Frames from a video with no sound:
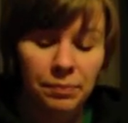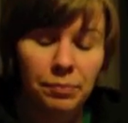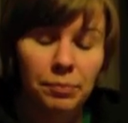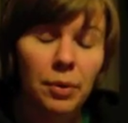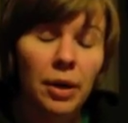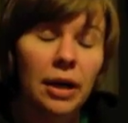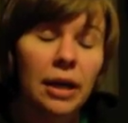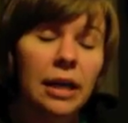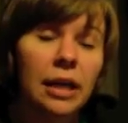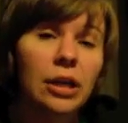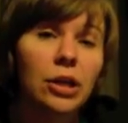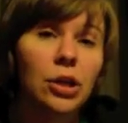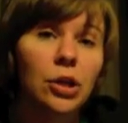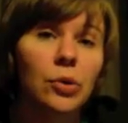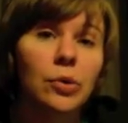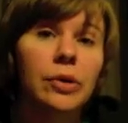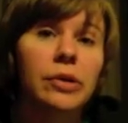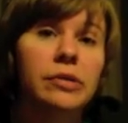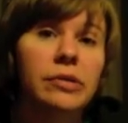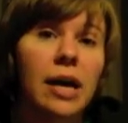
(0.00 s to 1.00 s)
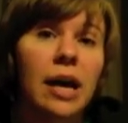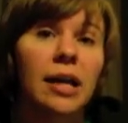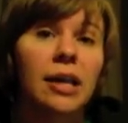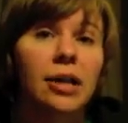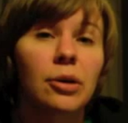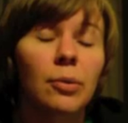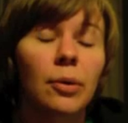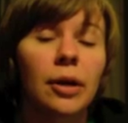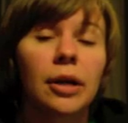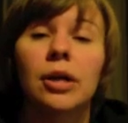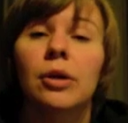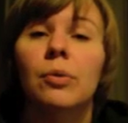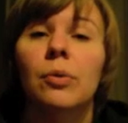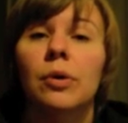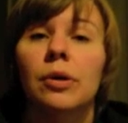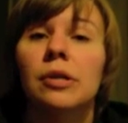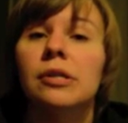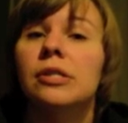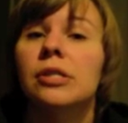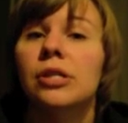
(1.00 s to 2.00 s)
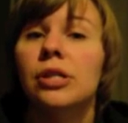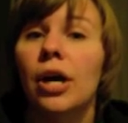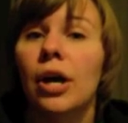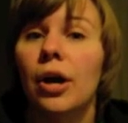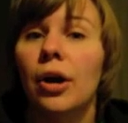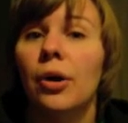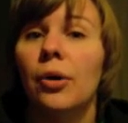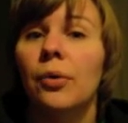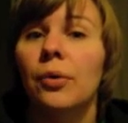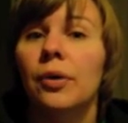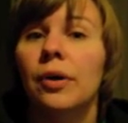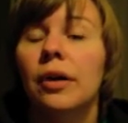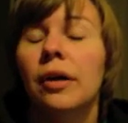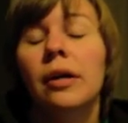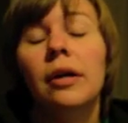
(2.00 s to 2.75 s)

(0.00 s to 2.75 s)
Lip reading: but he knew exactly where he wanted to go.